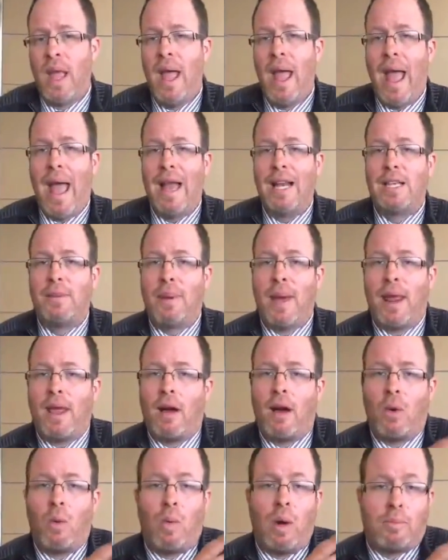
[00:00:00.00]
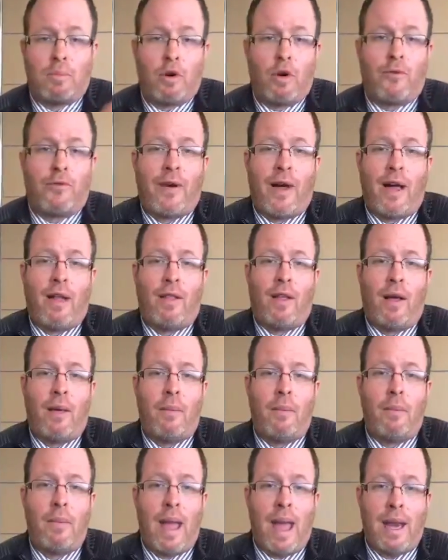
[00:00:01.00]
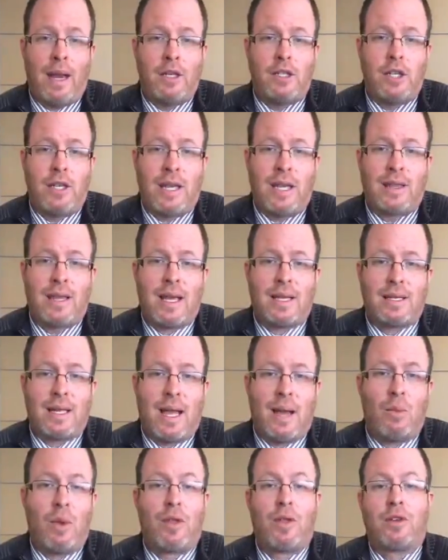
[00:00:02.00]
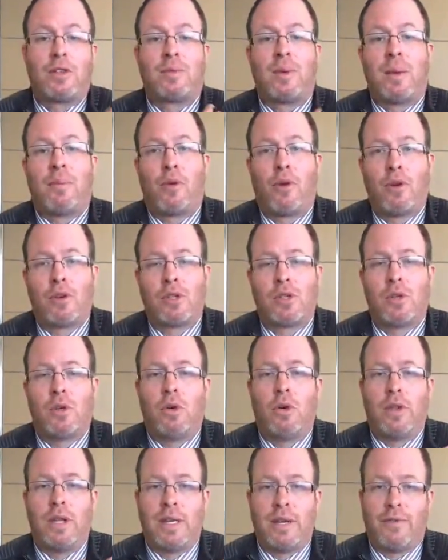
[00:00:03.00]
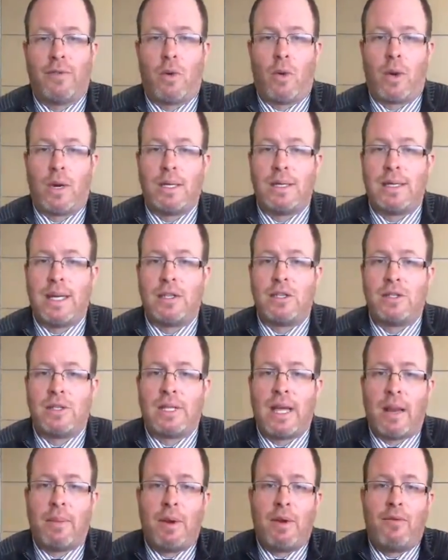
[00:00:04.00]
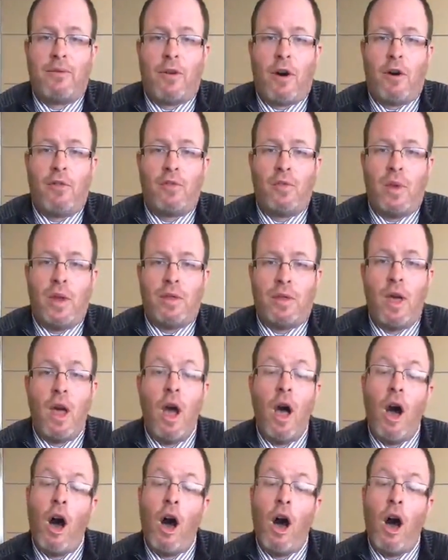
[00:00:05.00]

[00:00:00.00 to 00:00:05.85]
Okay. And depending on what profile I'm managing at that time, whether it's my personal or the different organizations that I'm involved with,